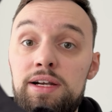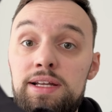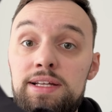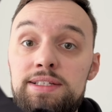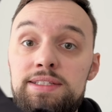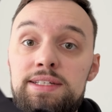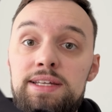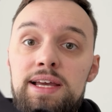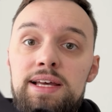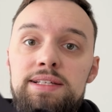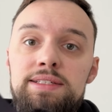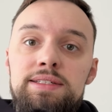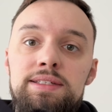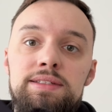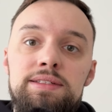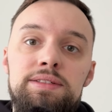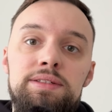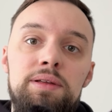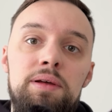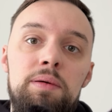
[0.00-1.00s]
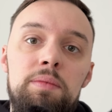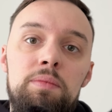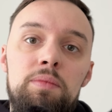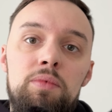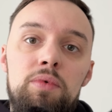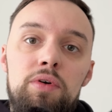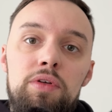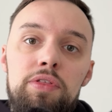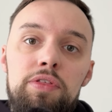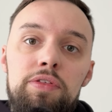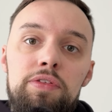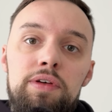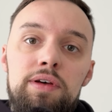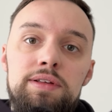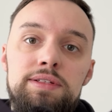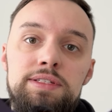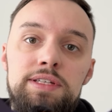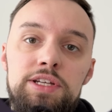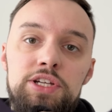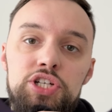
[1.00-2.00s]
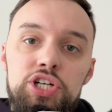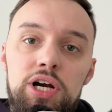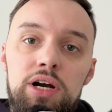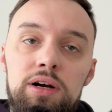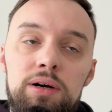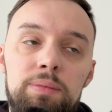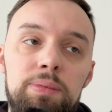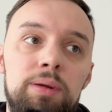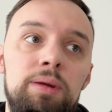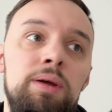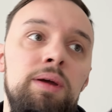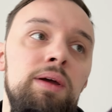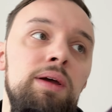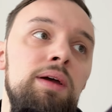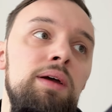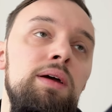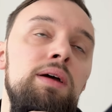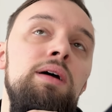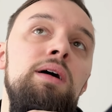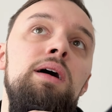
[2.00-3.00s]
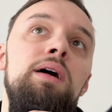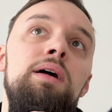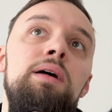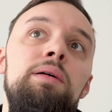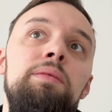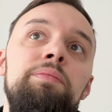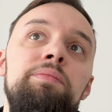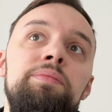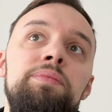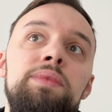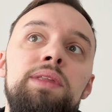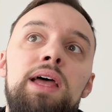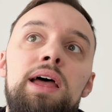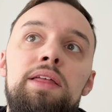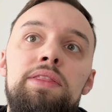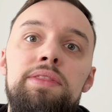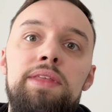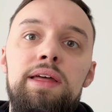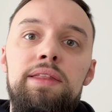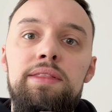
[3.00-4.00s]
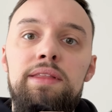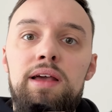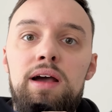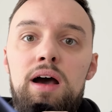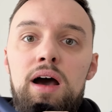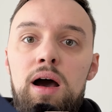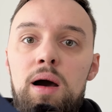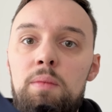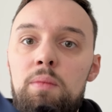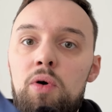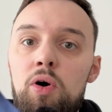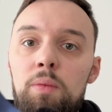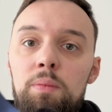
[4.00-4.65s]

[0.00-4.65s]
ECS system with C#. And then there are more